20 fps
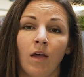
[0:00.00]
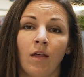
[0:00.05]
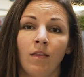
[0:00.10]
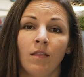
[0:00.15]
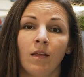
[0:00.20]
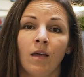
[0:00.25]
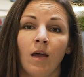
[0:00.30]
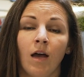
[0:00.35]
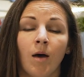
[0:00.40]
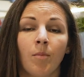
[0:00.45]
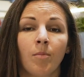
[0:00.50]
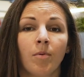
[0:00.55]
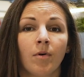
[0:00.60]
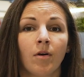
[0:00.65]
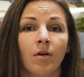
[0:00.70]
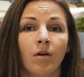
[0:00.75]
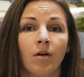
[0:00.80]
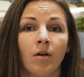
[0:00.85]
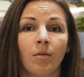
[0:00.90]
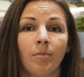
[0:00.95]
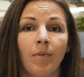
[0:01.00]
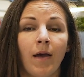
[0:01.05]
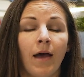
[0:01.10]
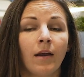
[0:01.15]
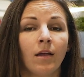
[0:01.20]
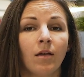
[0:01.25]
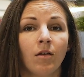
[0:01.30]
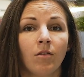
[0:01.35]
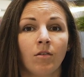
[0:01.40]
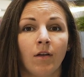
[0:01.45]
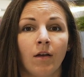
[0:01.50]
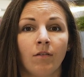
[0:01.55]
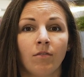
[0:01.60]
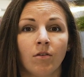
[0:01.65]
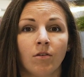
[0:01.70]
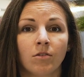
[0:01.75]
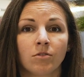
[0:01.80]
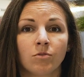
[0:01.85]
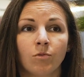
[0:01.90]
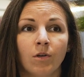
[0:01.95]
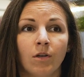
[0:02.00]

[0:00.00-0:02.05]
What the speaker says: and the upper patio levels,